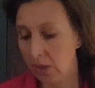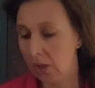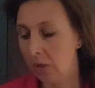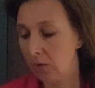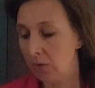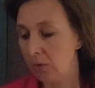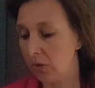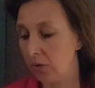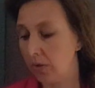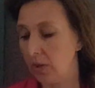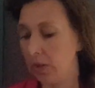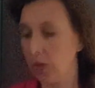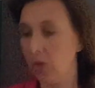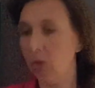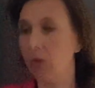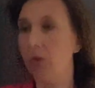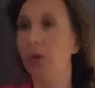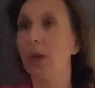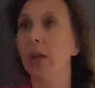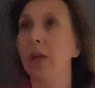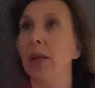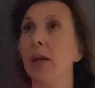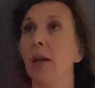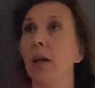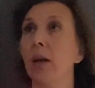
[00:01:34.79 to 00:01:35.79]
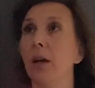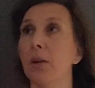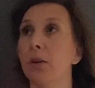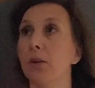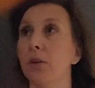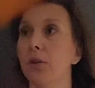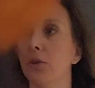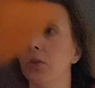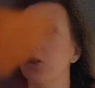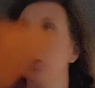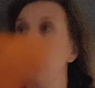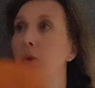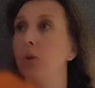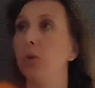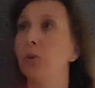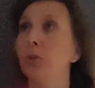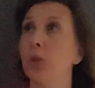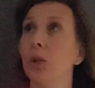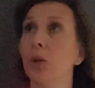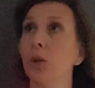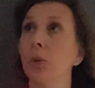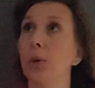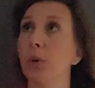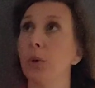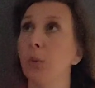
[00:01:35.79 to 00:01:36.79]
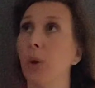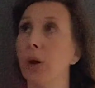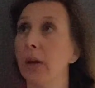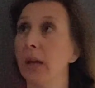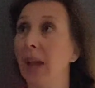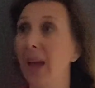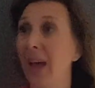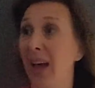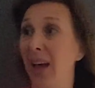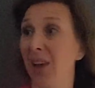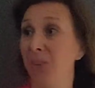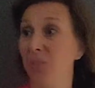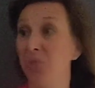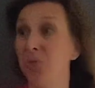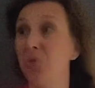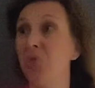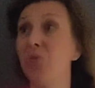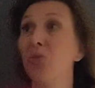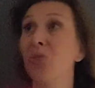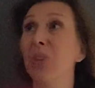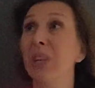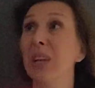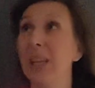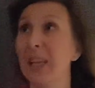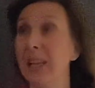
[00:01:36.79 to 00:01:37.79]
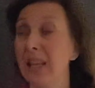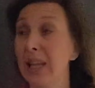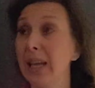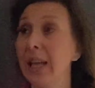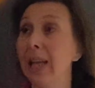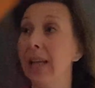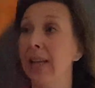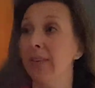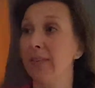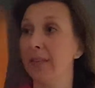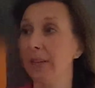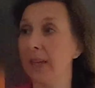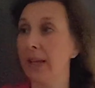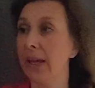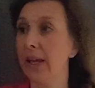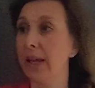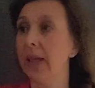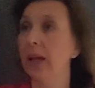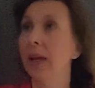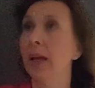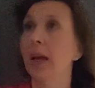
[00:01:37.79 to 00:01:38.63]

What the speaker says: so that you can learn to do two in one hand really easily,